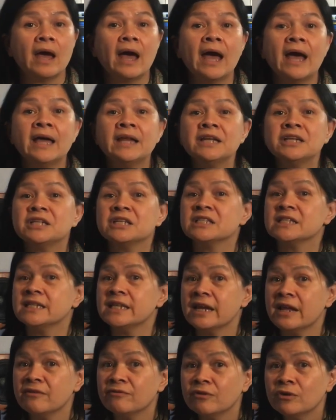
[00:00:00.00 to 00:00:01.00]
and it is
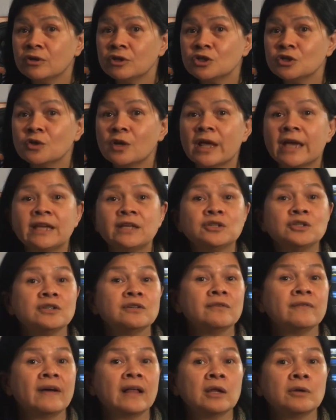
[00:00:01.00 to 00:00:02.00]
never too late to
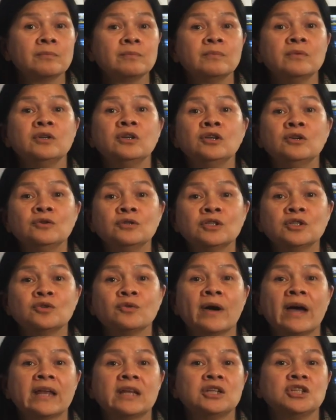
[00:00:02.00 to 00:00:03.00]
develop new
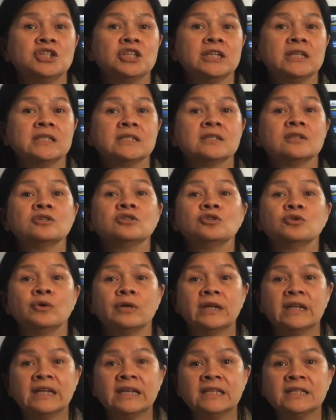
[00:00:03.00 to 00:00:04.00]
strategies to
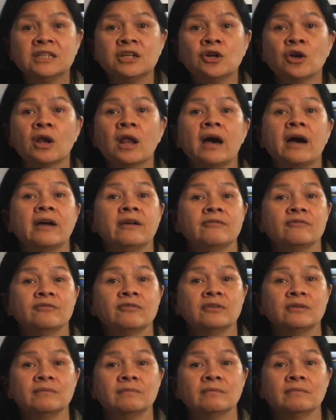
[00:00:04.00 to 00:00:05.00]
an easier life.
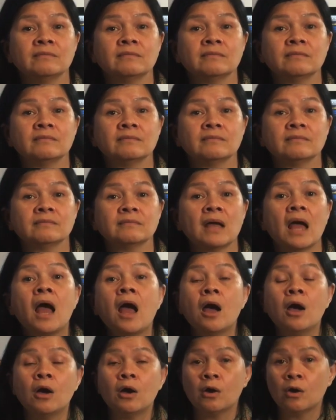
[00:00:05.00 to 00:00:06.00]

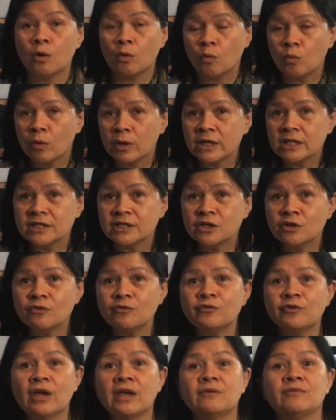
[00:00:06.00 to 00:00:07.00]
What is your
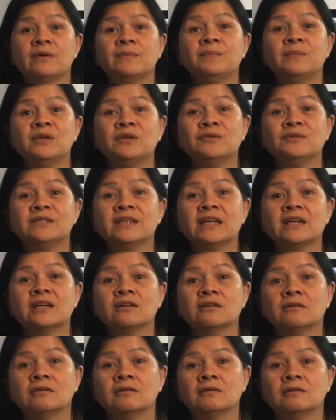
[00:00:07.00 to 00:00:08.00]
favorite music?
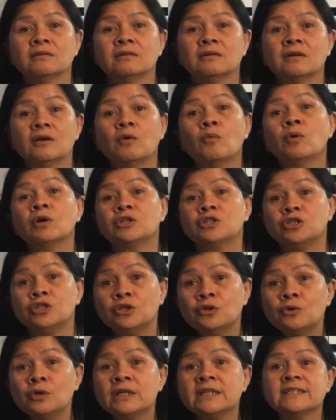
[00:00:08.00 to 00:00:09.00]
What do
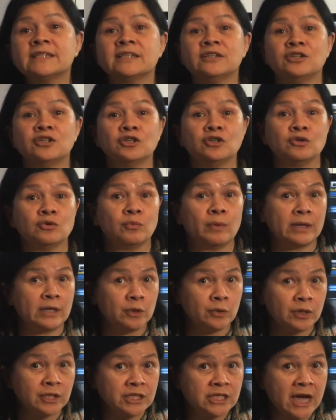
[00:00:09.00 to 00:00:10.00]
you listen to when
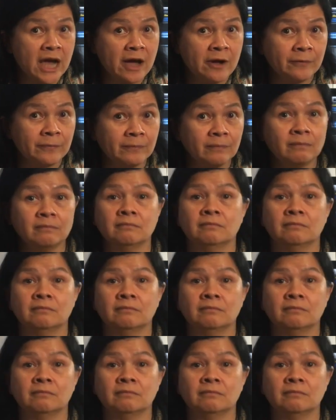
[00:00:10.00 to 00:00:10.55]
you're down?